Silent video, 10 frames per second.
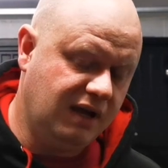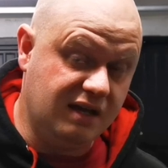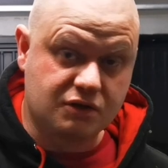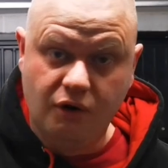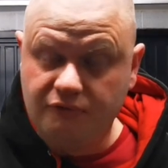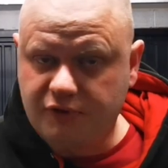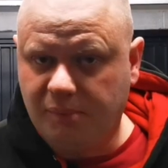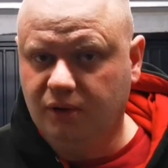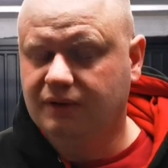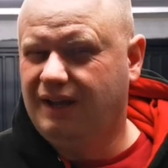It's
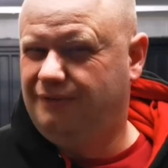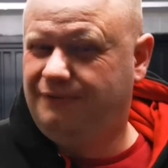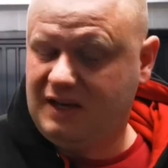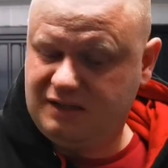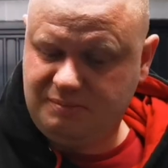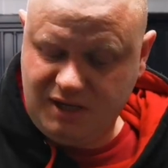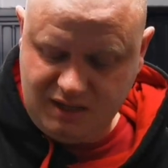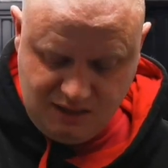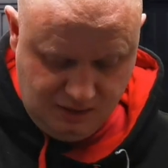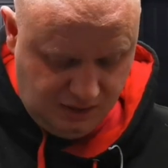comfortable, it fits
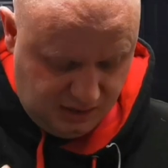me.